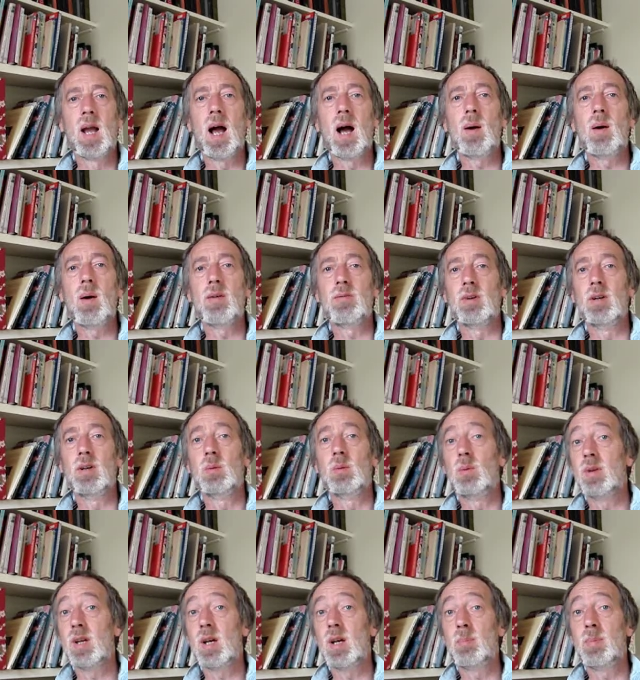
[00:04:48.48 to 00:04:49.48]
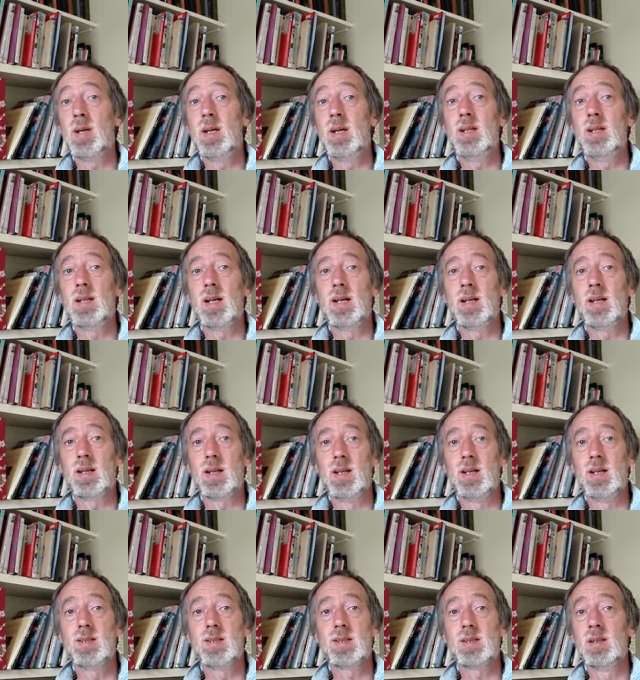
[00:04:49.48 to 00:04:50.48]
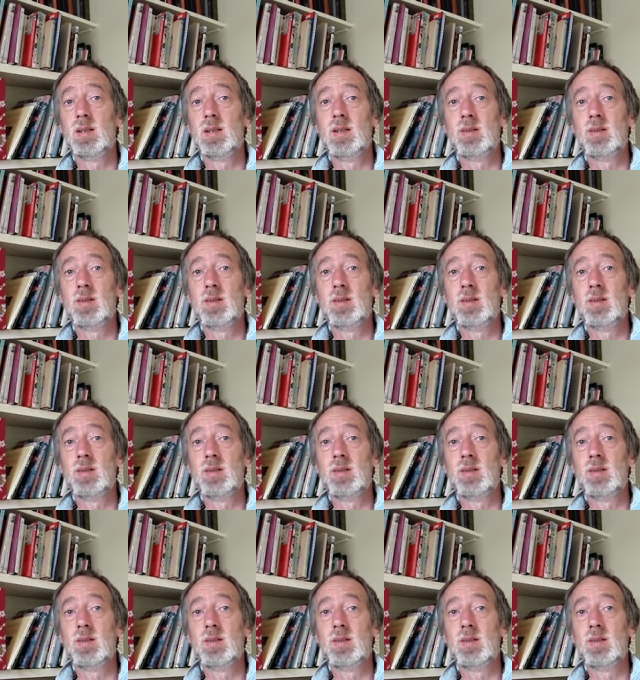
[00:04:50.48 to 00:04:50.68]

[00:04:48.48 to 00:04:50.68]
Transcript: However, with our PDA kids,